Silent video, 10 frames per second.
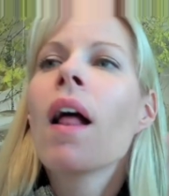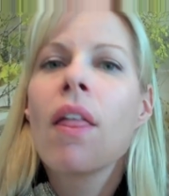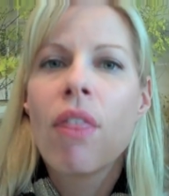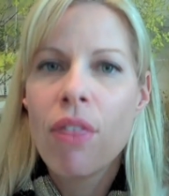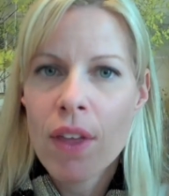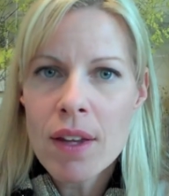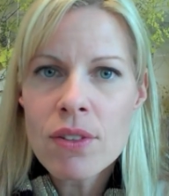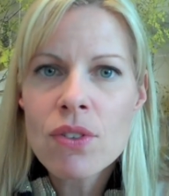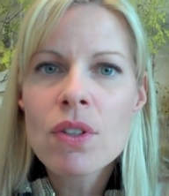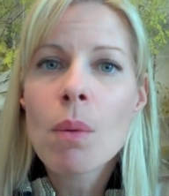
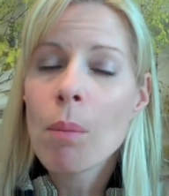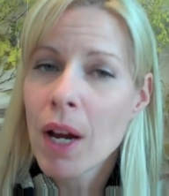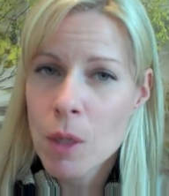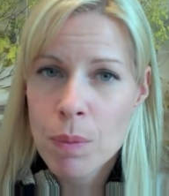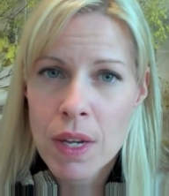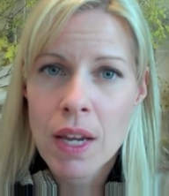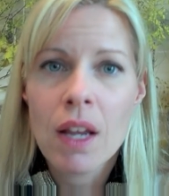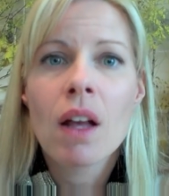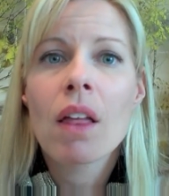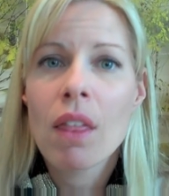This might
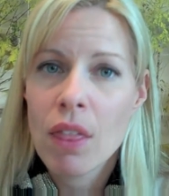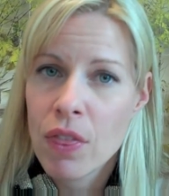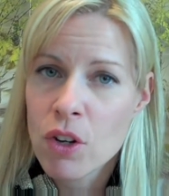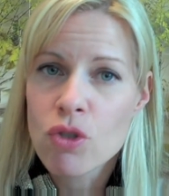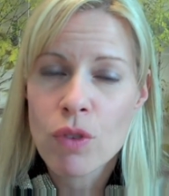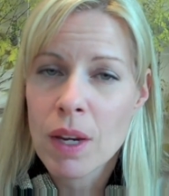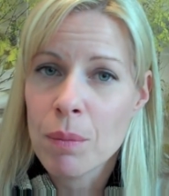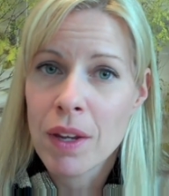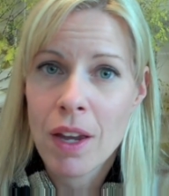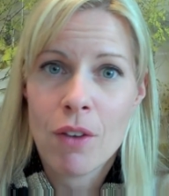be the dream
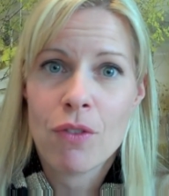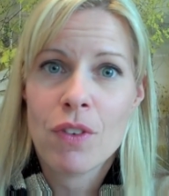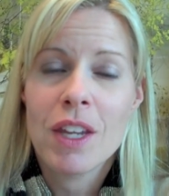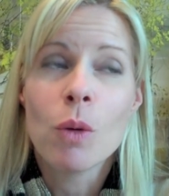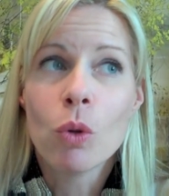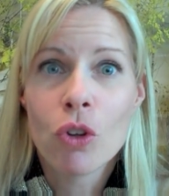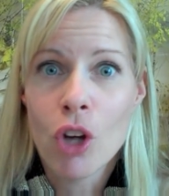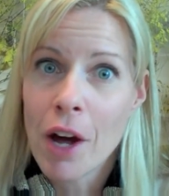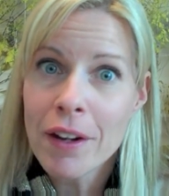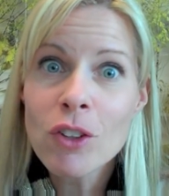gift. He will
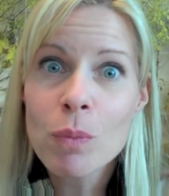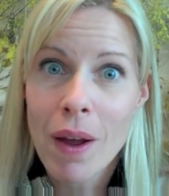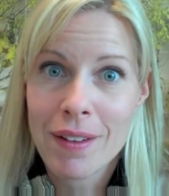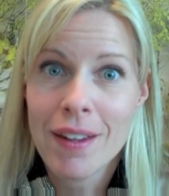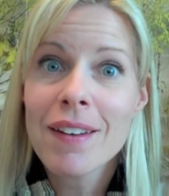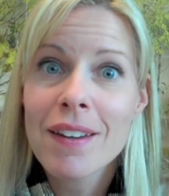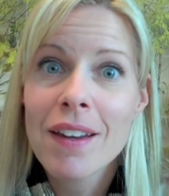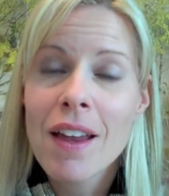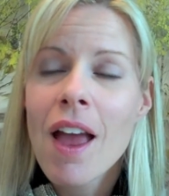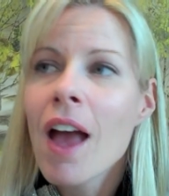not expect it.
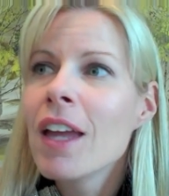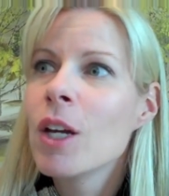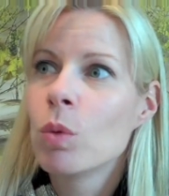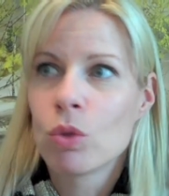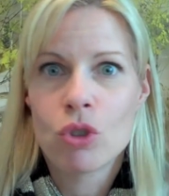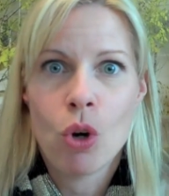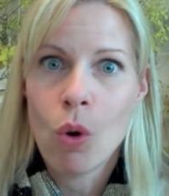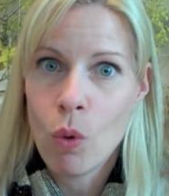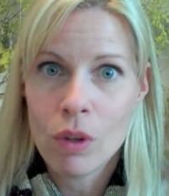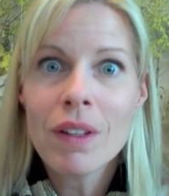He will
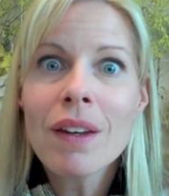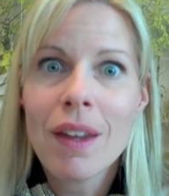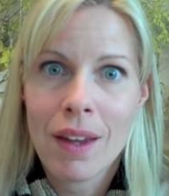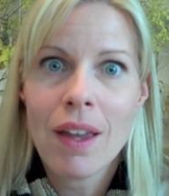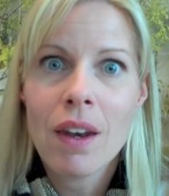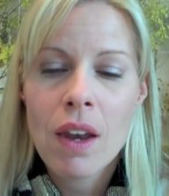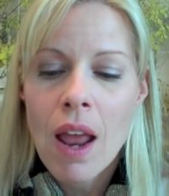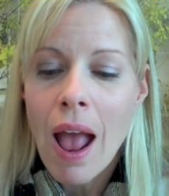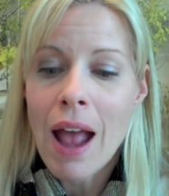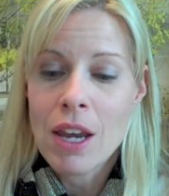totally dig it
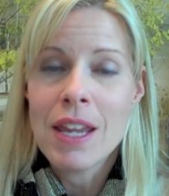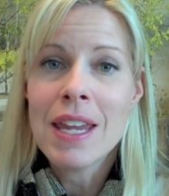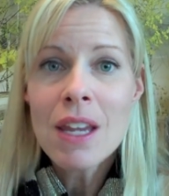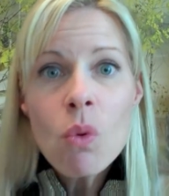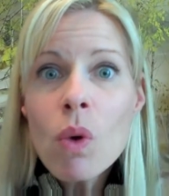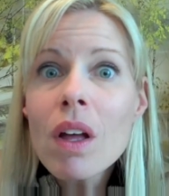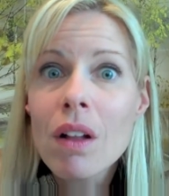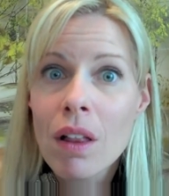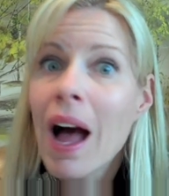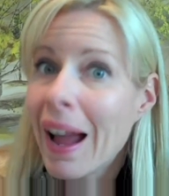and he
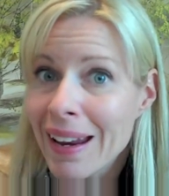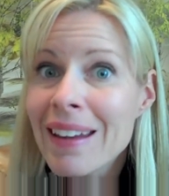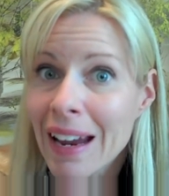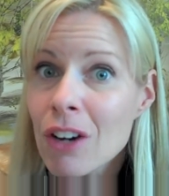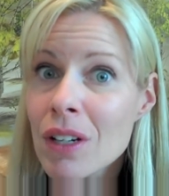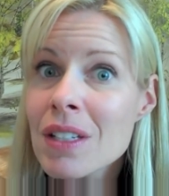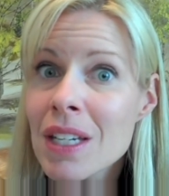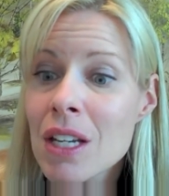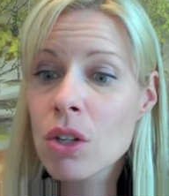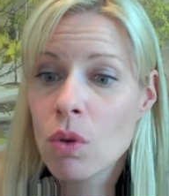will, I
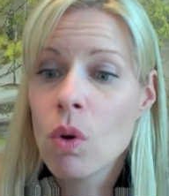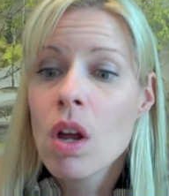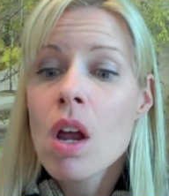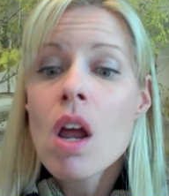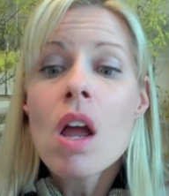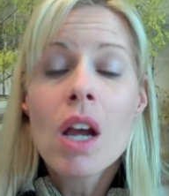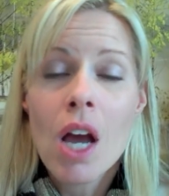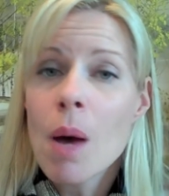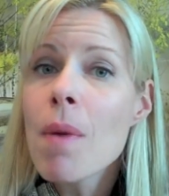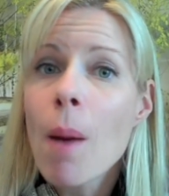guarantee you,
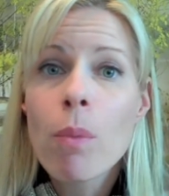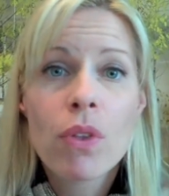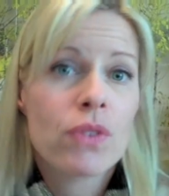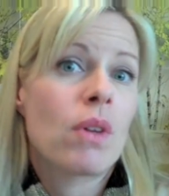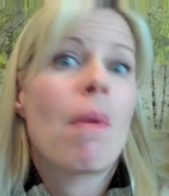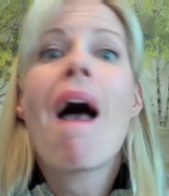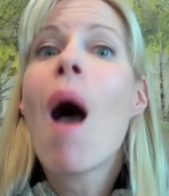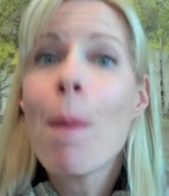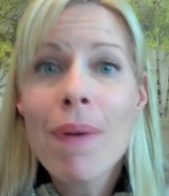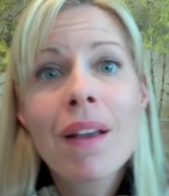come up with some
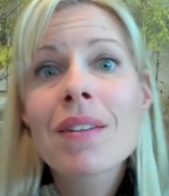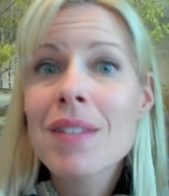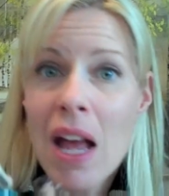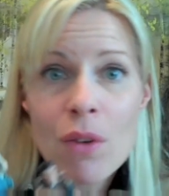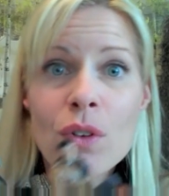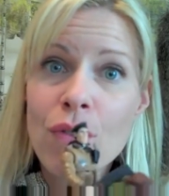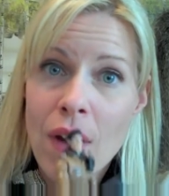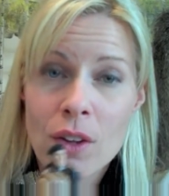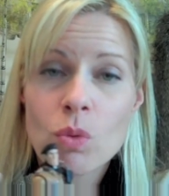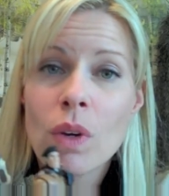epic sound
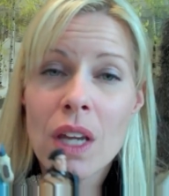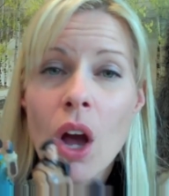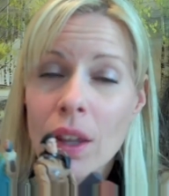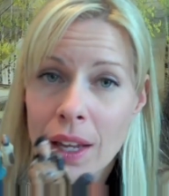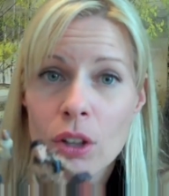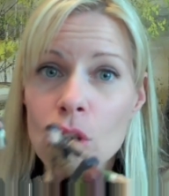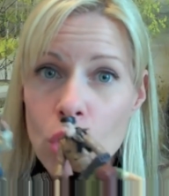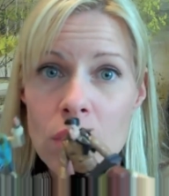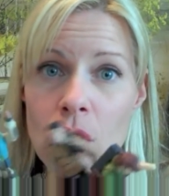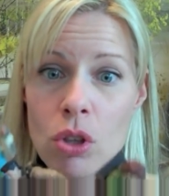effects when he like
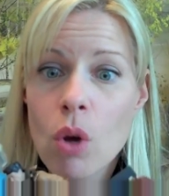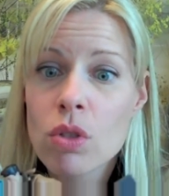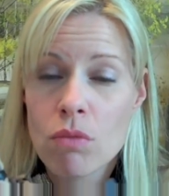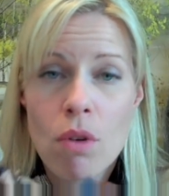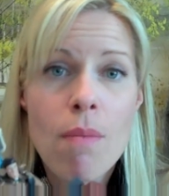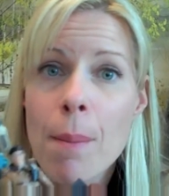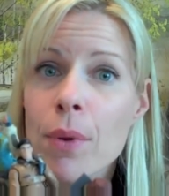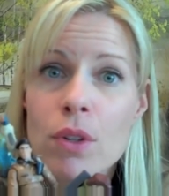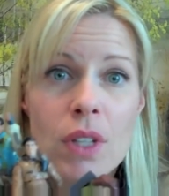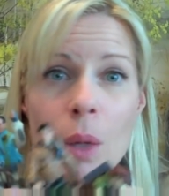looks at those and
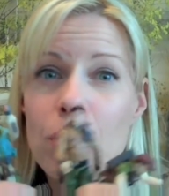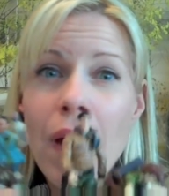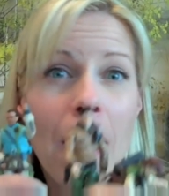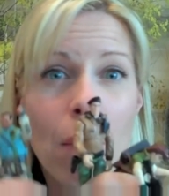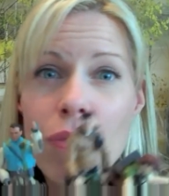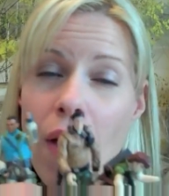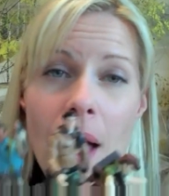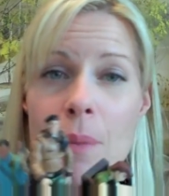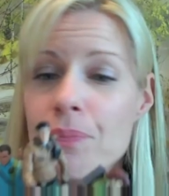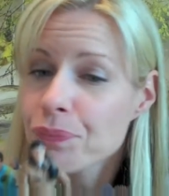remembers like playing with
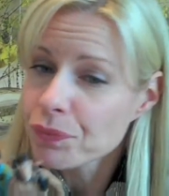them